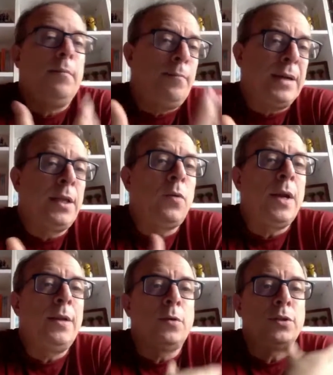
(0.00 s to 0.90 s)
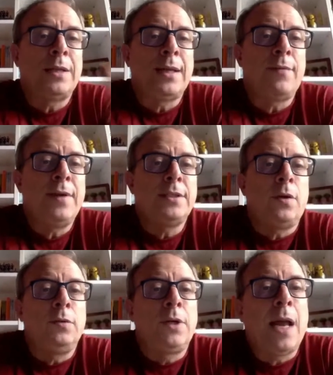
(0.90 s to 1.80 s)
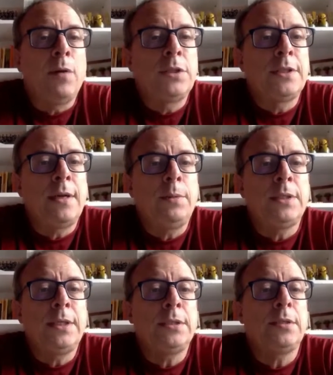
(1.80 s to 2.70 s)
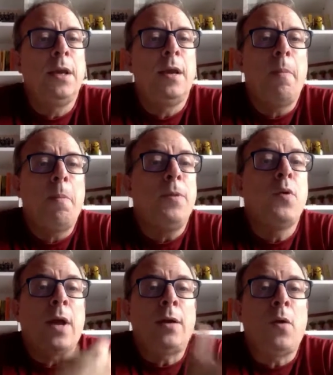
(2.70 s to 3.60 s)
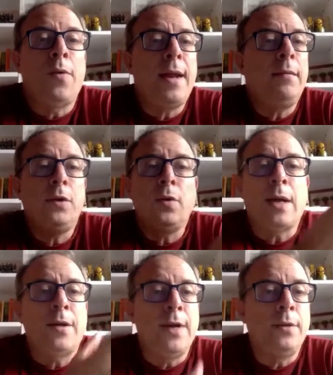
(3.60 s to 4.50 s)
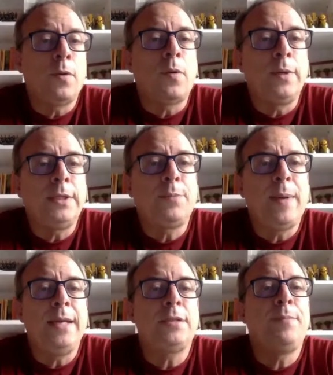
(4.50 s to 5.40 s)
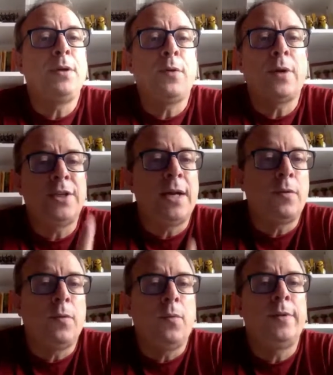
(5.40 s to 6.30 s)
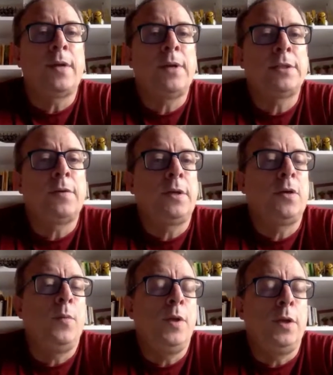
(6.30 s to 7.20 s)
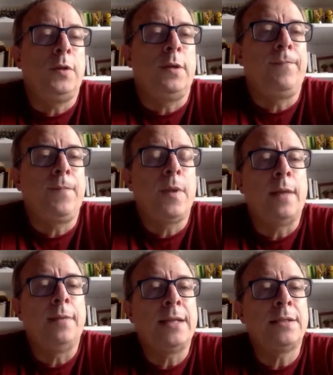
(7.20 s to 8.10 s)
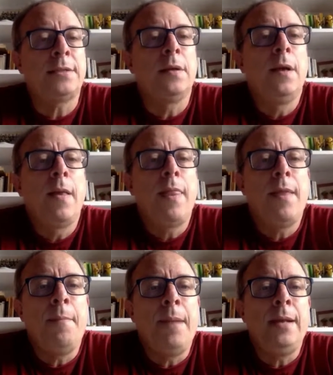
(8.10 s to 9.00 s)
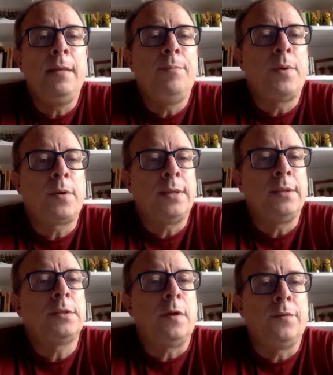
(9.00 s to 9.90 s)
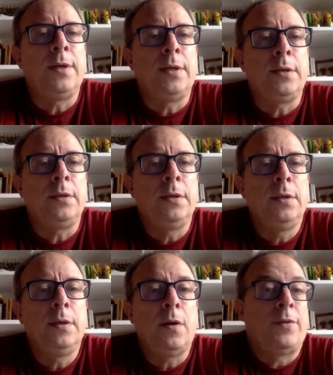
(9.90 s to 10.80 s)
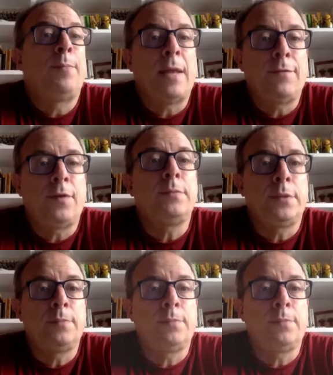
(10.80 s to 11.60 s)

particularly those that are based on cloud services. You can go there, you can create your own space, but you can share with the rest of the community. And that's the main importance of the platforms.